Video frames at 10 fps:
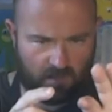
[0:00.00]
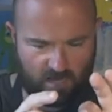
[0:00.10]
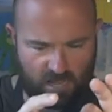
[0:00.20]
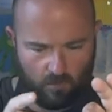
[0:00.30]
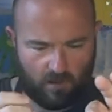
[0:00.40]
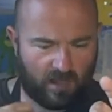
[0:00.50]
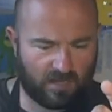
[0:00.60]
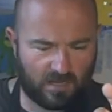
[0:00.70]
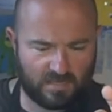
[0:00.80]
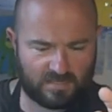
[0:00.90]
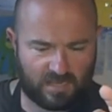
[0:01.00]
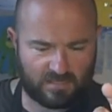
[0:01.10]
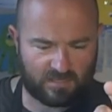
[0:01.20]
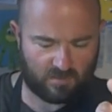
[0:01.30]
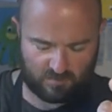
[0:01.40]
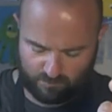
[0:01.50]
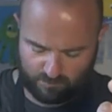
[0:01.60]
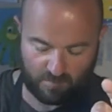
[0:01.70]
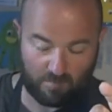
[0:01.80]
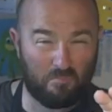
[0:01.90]
Now, like I said, so it's
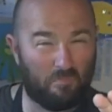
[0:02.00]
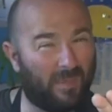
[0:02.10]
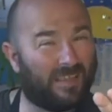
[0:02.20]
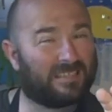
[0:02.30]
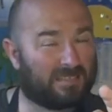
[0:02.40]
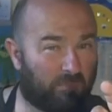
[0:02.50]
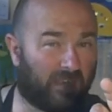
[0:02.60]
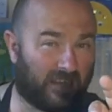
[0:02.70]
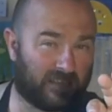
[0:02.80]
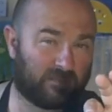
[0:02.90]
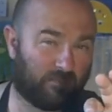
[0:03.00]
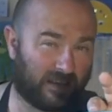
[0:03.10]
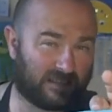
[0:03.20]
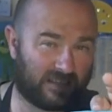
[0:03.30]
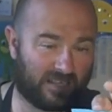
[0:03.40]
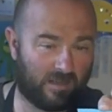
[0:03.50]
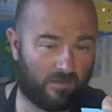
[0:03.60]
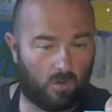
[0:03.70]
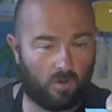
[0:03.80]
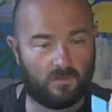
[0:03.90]
the biggest piece, basically, of
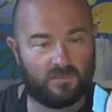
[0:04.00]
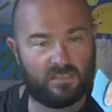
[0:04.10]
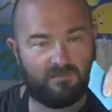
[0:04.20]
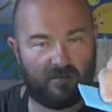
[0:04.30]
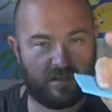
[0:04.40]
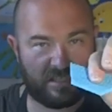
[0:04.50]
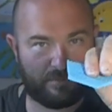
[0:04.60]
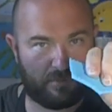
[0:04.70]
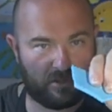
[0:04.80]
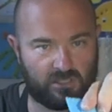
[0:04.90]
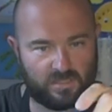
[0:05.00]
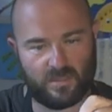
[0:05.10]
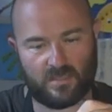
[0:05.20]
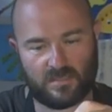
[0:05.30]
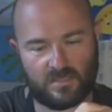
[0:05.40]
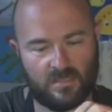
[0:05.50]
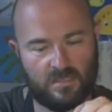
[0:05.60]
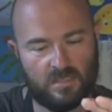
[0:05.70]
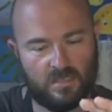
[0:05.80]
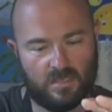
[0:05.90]
all of these funny spongy things,
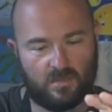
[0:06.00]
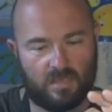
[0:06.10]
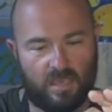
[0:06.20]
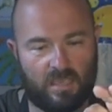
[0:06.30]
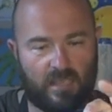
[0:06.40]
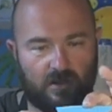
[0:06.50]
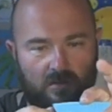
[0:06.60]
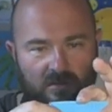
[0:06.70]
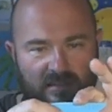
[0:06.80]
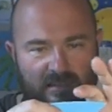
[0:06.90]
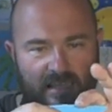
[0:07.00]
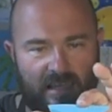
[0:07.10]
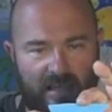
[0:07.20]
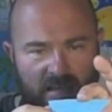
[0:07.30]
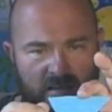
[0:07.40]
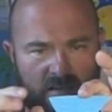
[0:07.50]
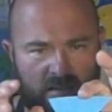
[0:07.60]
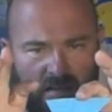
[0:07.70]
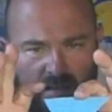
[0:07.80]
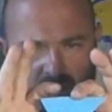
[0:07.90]
okay? And you'll see
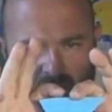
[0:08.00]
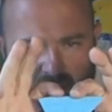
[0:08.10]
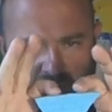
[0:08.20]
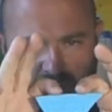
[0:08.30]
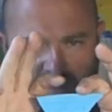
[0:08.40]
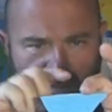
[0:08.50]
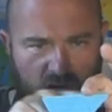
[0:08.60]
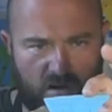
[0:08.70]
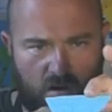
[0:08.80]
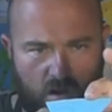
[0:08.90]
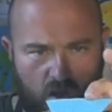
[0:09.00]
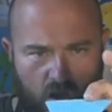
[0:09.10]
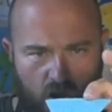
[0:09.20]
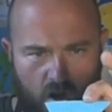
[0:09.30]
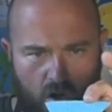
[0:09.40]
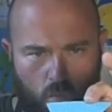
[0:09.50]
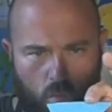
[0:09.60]
that it's got a